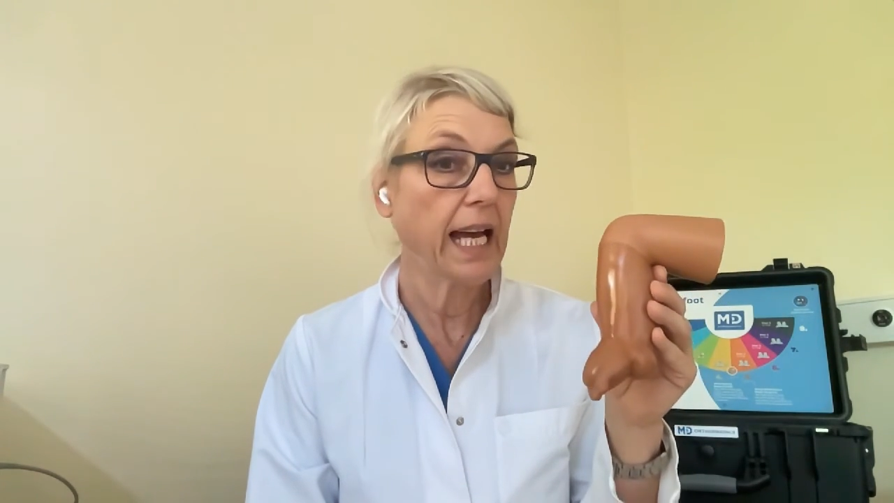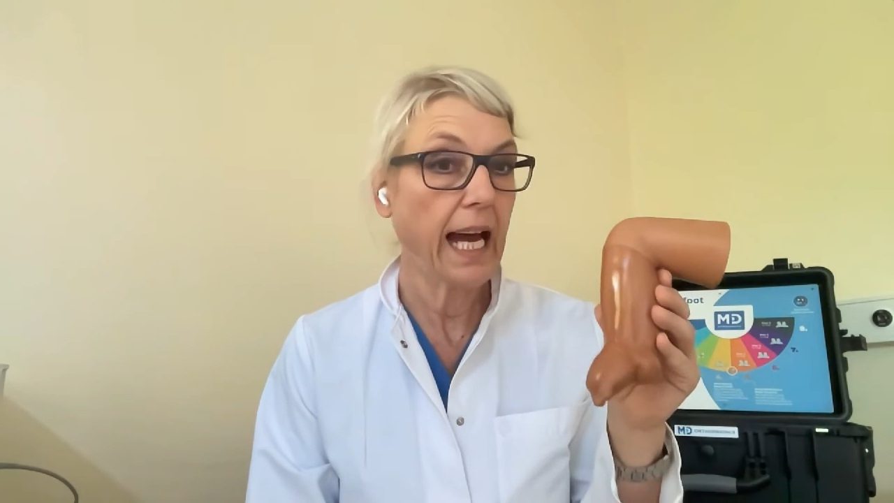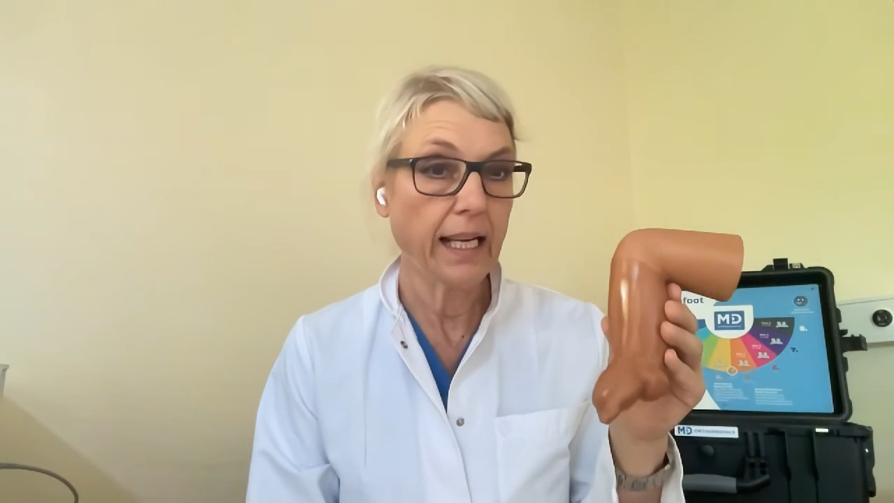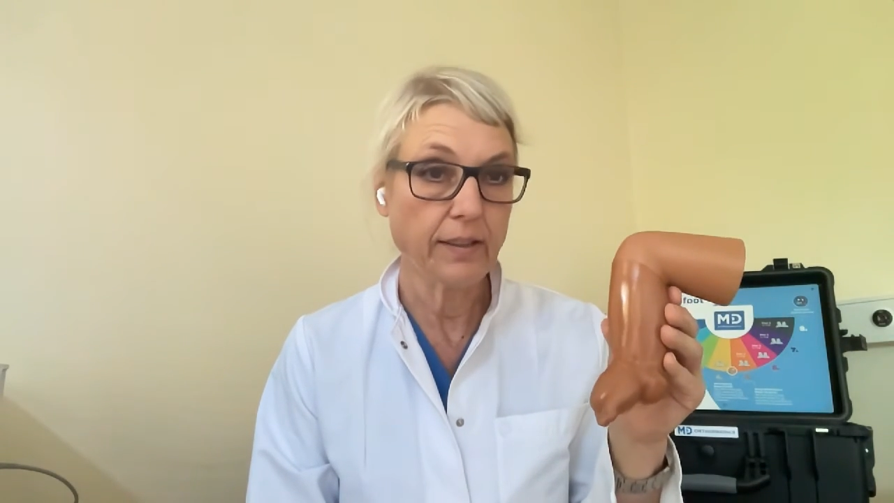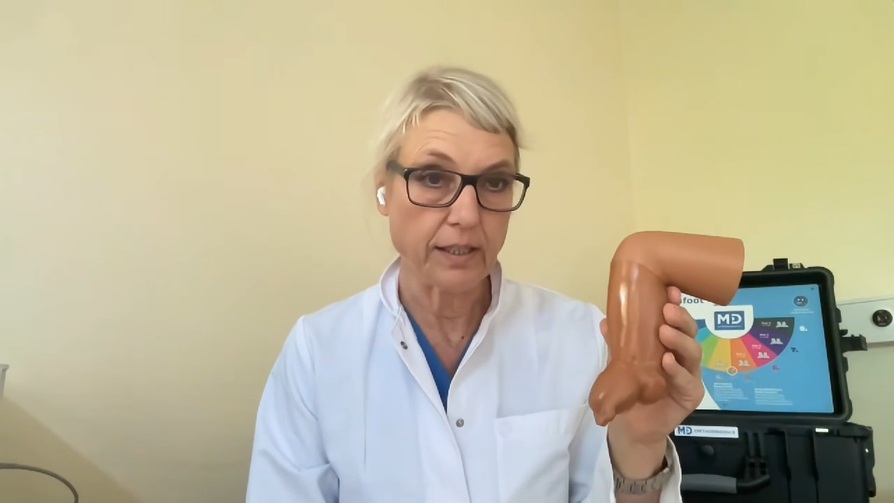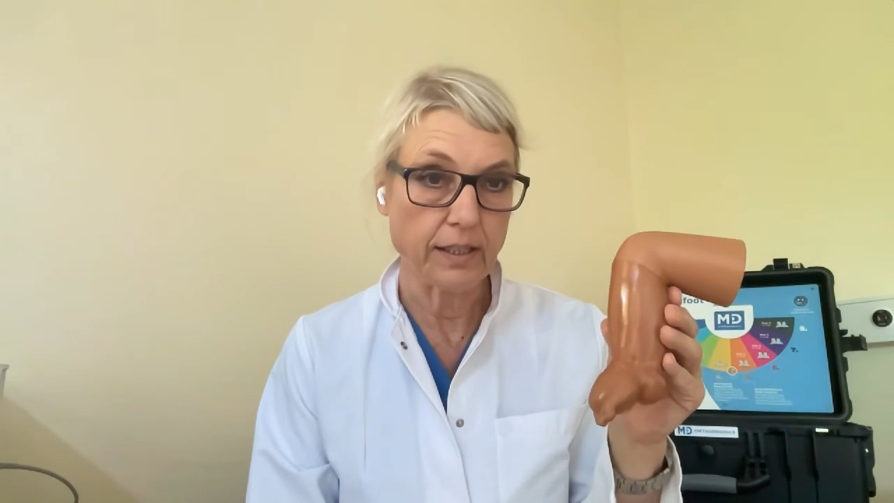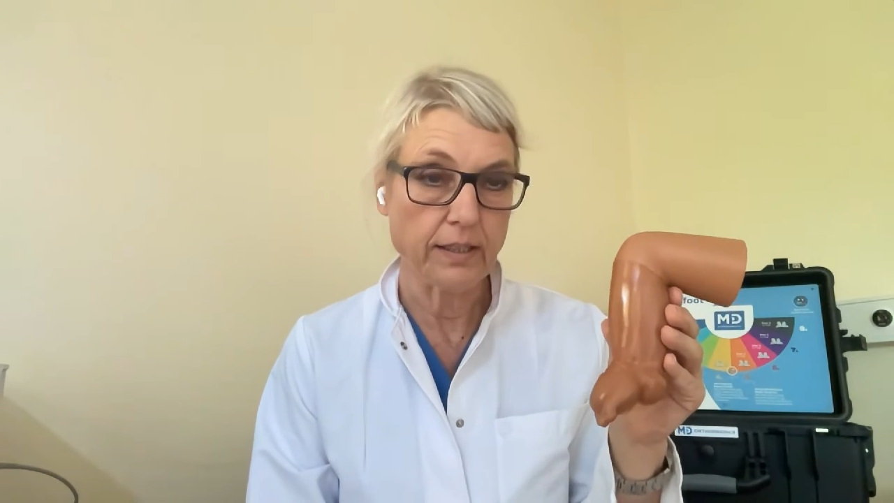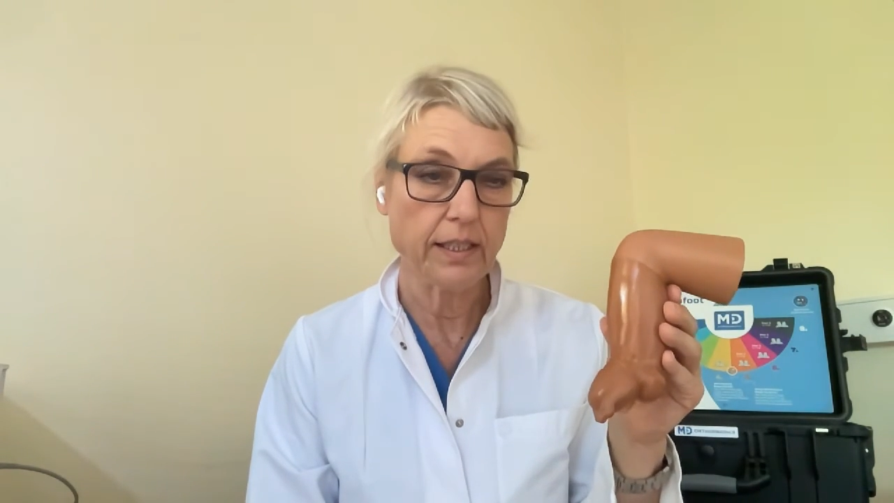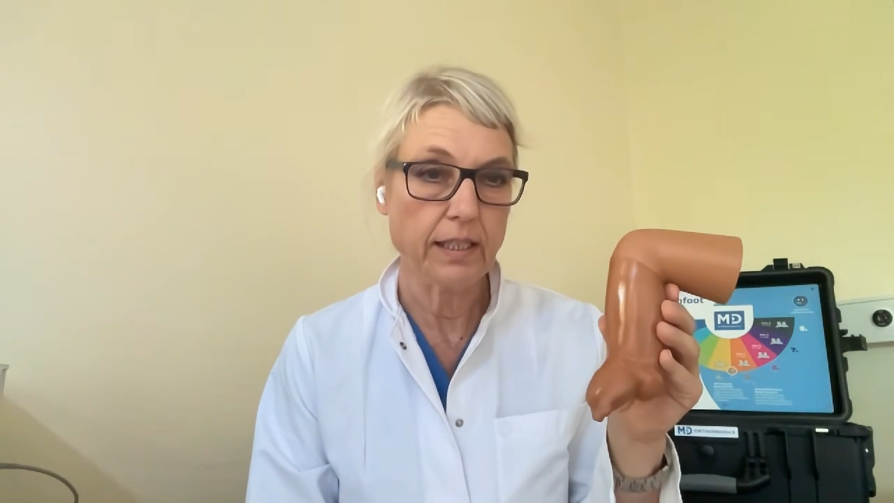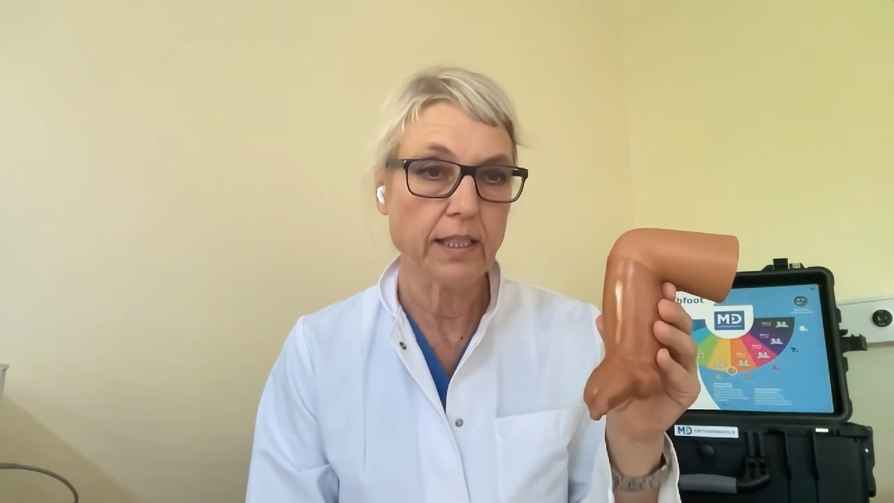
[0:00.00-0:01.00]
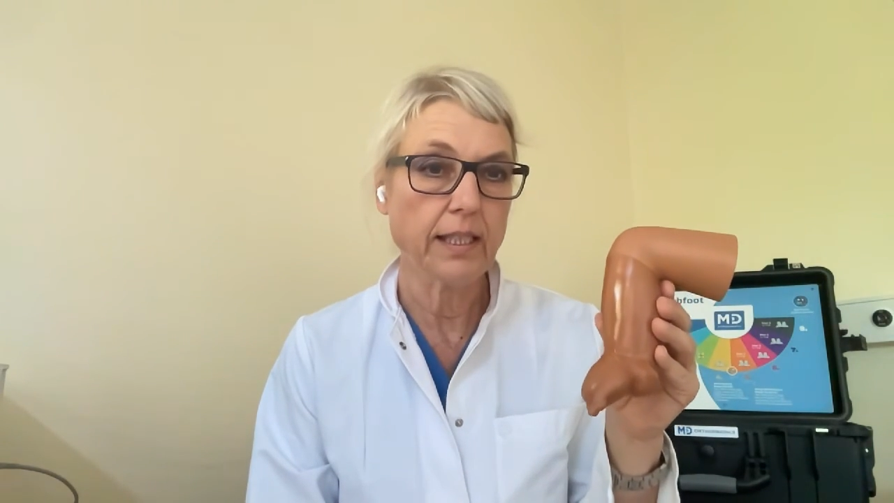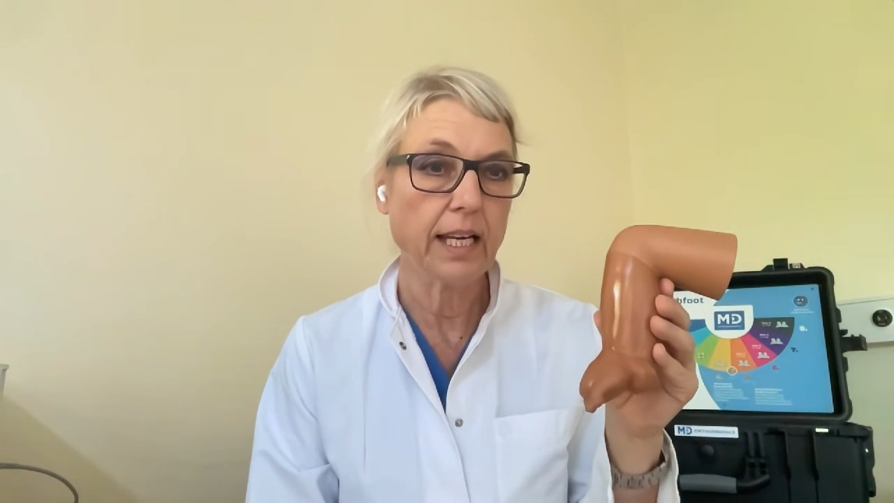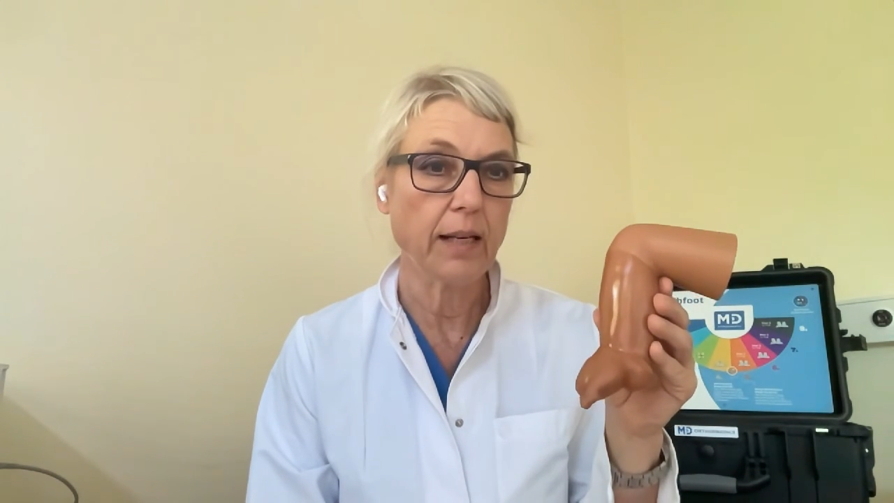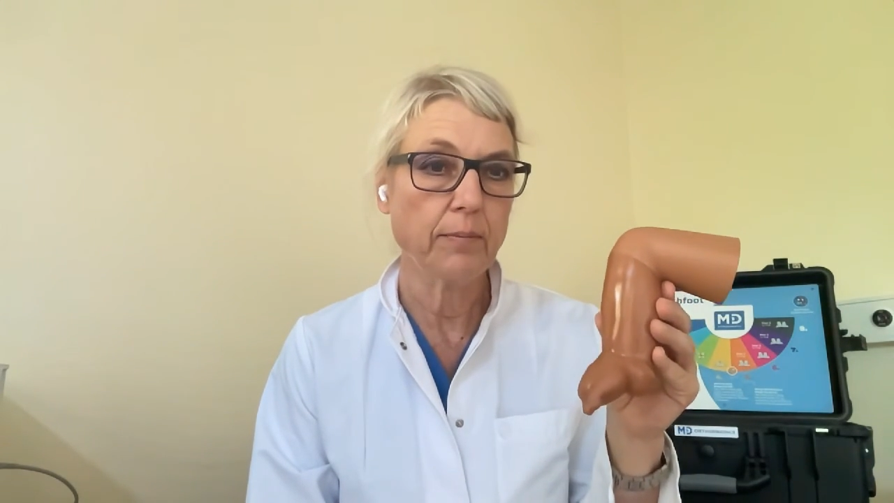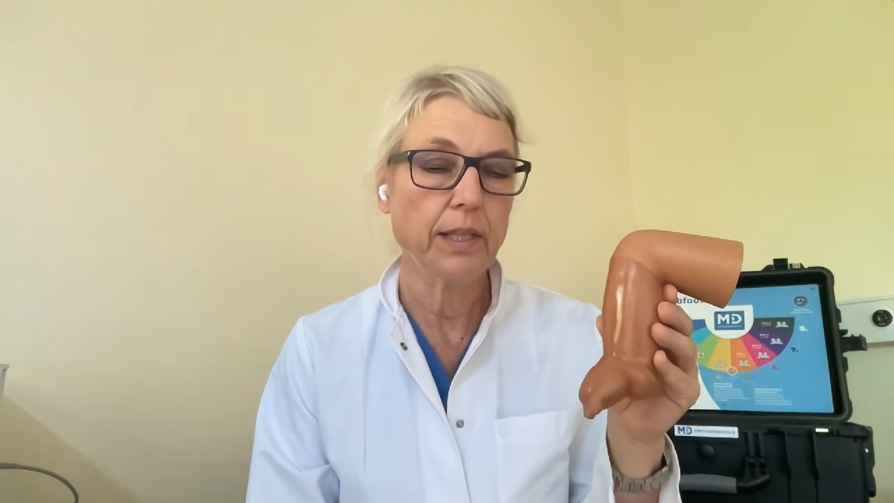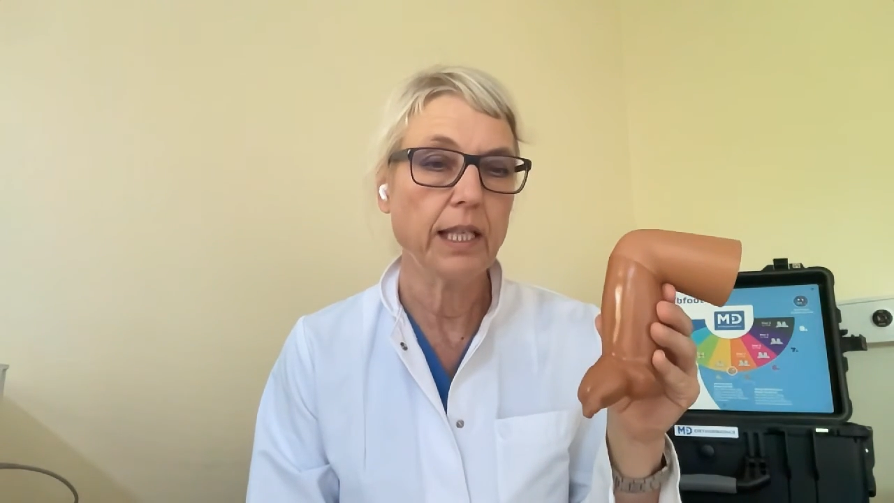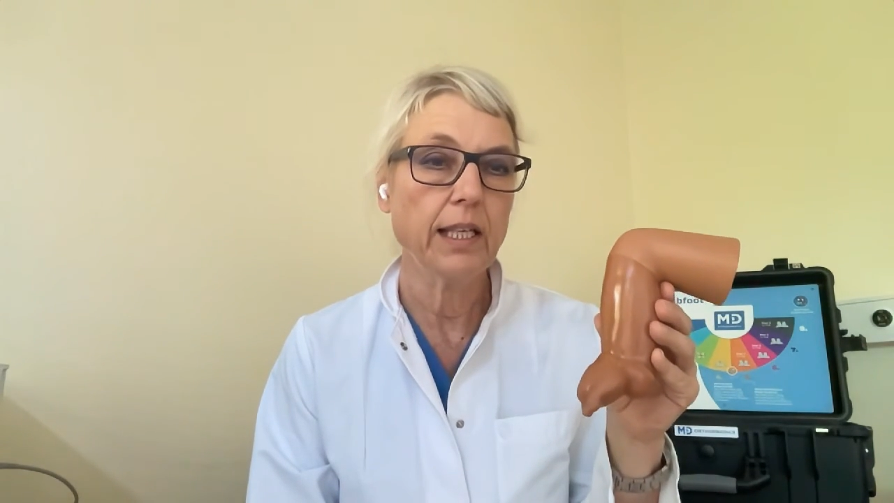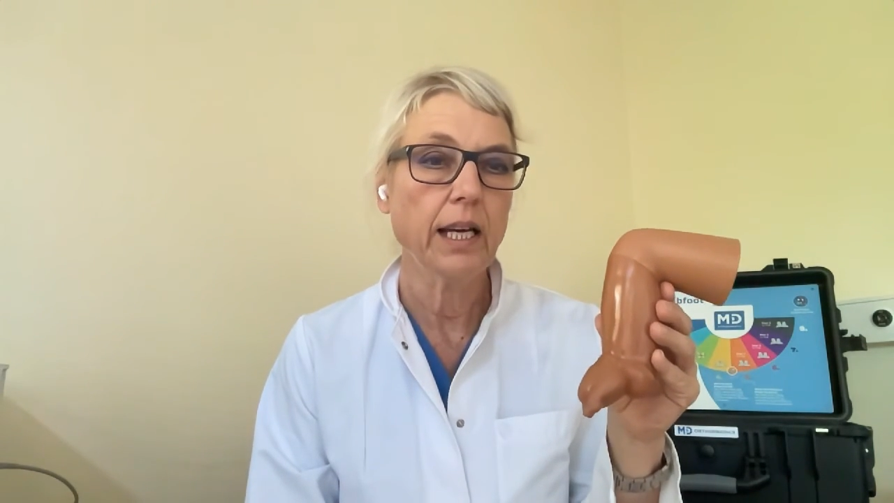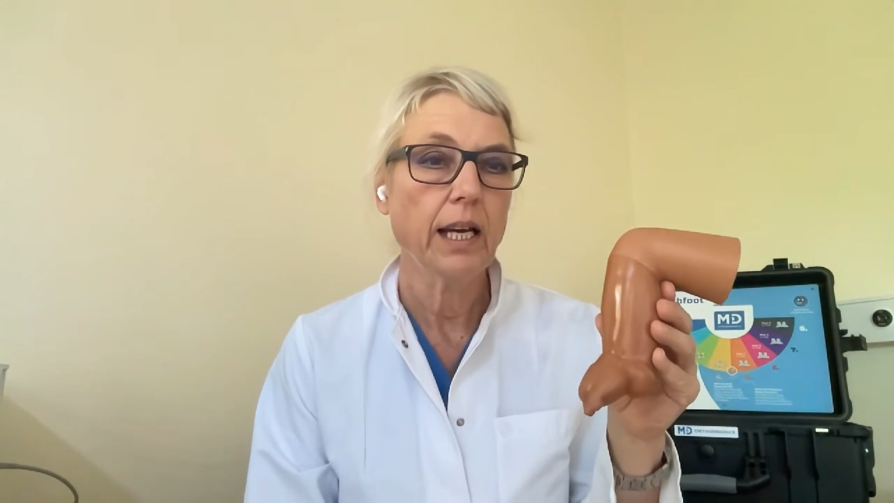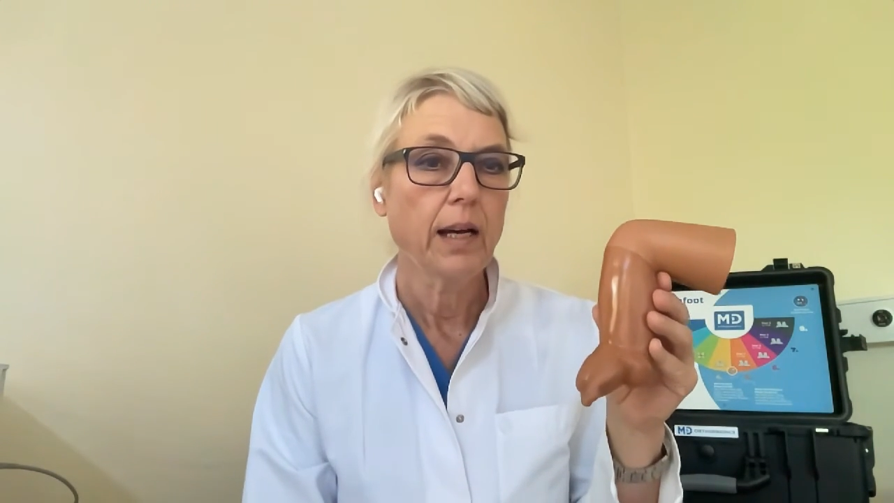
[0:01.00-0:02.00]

handled and it can be